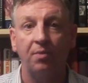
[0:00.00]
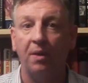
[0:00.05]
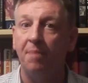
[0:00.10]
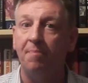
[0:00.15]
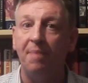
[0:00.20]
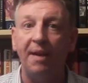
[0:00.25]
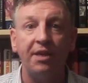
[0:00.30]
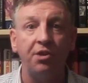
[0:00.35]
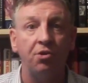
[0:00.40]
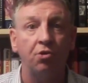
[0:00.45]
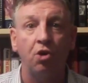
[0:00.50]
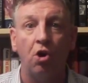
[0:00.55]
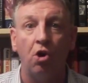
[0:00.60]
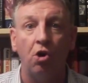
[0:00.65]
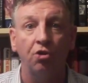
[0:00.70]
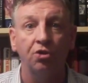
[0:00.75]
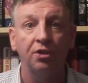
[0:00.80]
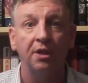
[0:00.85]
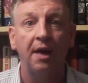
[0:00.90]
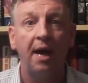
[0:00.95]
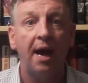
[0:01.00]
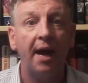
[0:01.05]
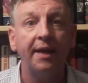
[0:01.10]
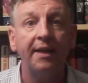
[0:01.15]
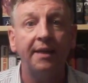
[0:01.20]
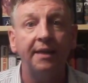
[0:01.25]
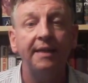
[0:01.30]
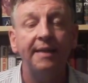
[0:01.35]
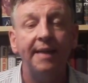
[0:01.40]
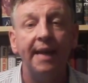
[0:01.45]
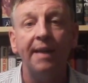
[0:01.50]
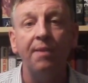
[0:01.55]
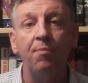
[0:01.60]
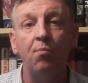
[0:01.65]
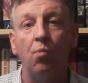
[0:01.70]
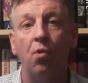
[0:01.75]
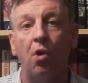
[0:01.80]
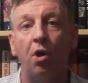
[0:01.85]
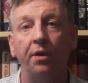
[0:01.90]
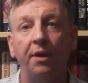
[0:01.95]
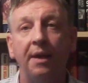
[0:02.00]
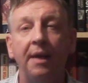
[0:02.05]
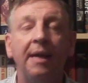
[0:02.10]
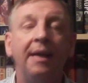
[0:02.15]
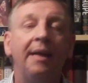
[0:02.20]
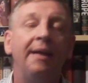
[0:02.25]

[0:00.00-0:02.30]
Well, I bet you can't. I could name one.